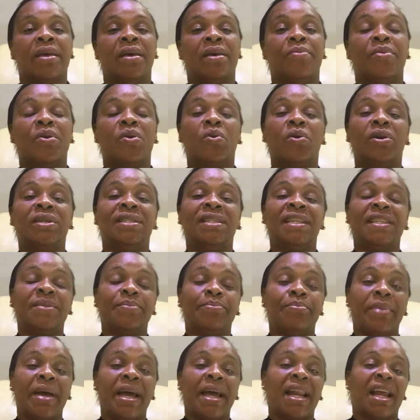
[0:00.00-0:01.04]
because these
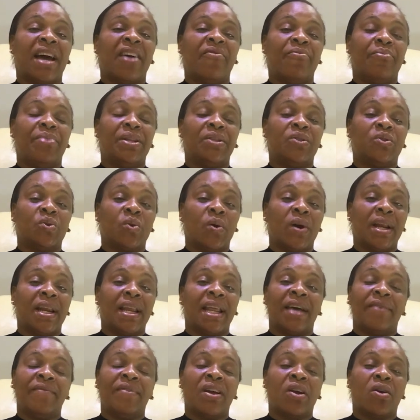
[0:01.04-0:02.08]
men have been toiling
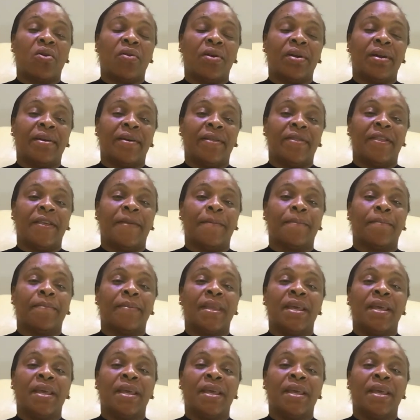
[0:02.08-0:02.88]
and they caught nothing.